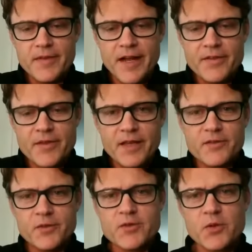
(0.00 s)
I think
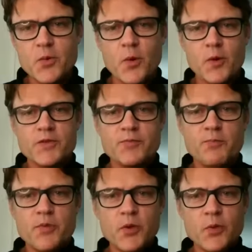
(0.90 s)
those two words,
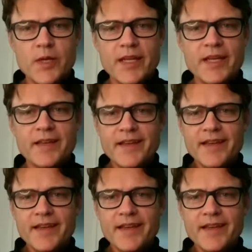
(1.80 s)
beauty